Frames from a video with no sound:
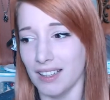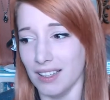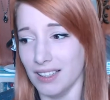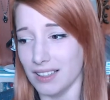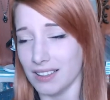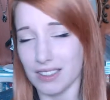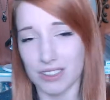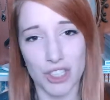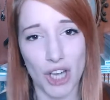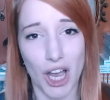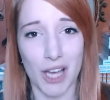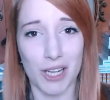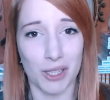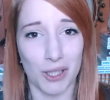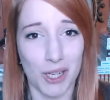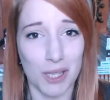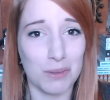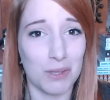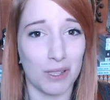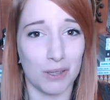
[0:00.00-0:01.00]
the giant
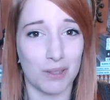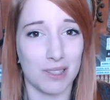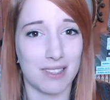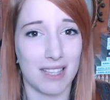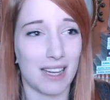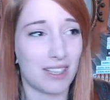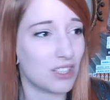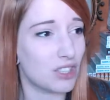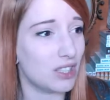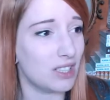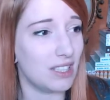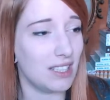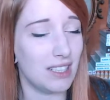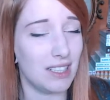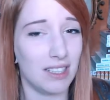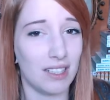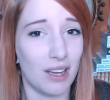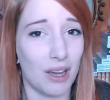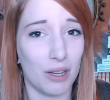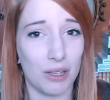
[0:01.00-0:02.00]
armor was
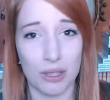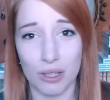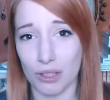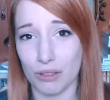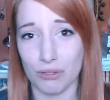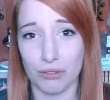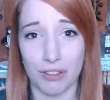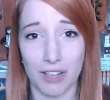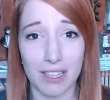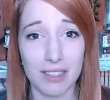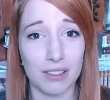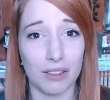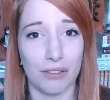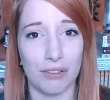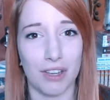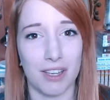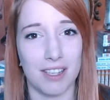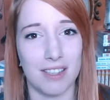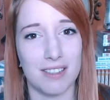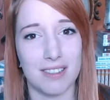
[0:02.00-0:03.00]
actually a good friend of
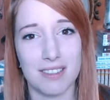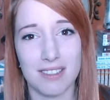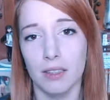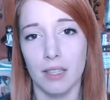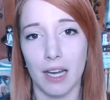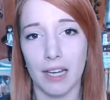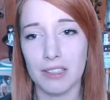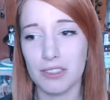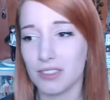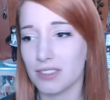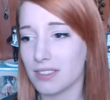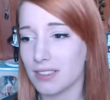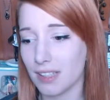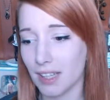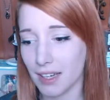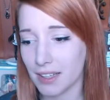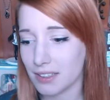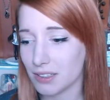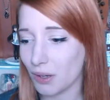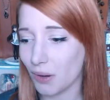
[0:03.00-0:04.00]
his. I just
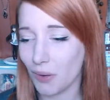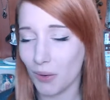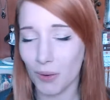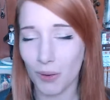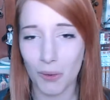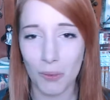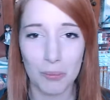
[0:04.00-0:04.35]
like the whole